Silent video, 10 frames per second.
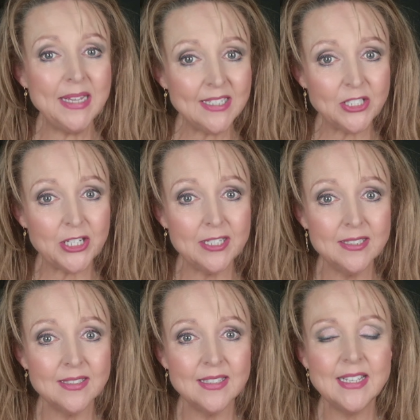picture
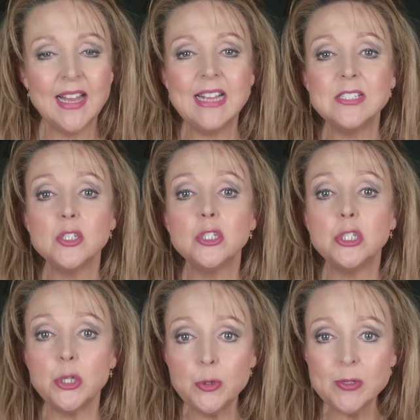has
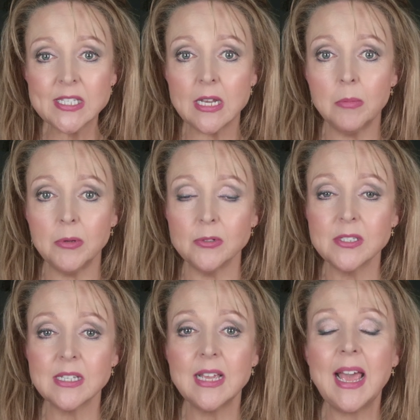two
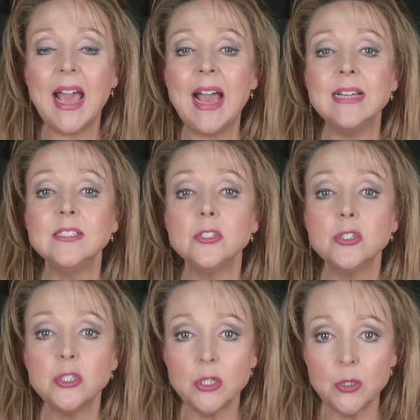syllables and
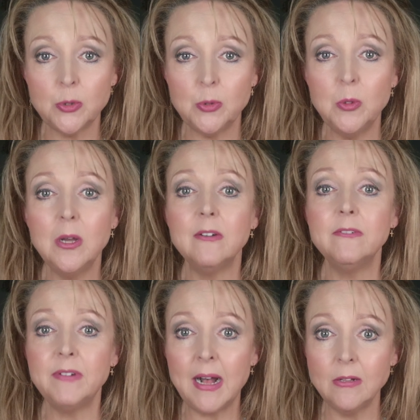two
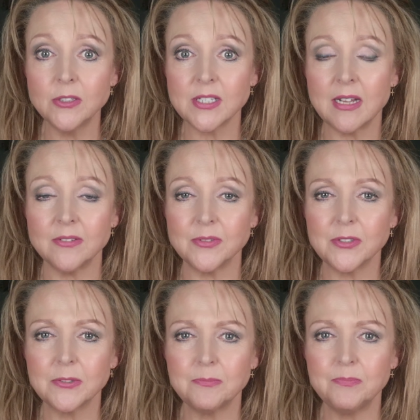vowel
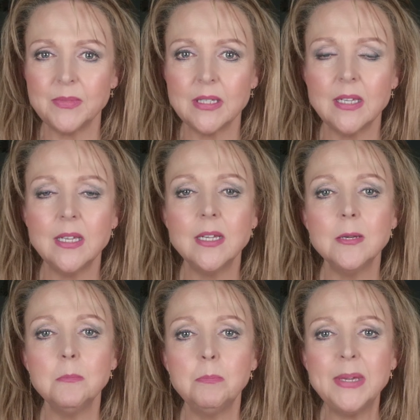sounds.
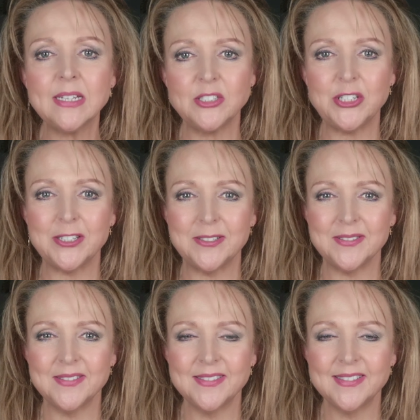Picture.
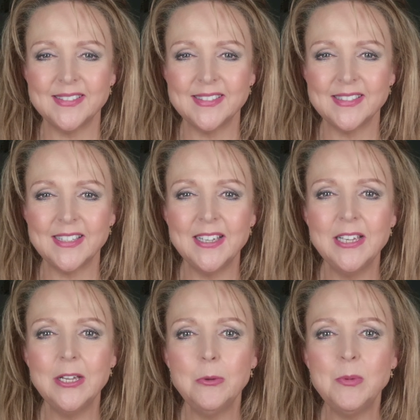
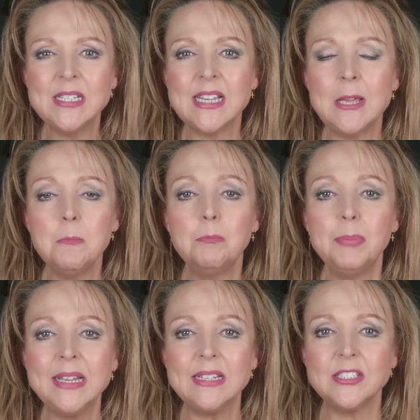We say
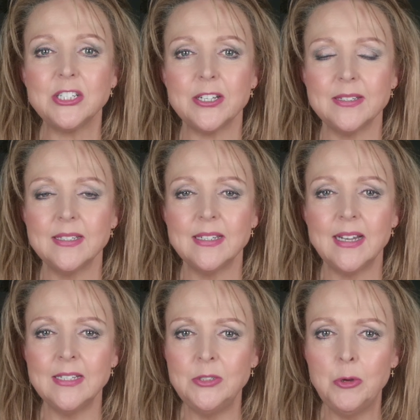picture
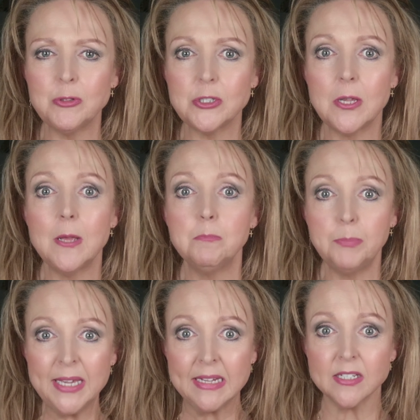and not
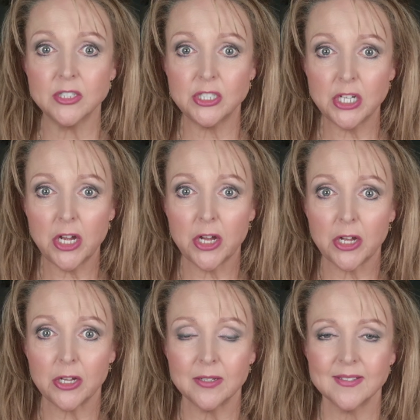picture.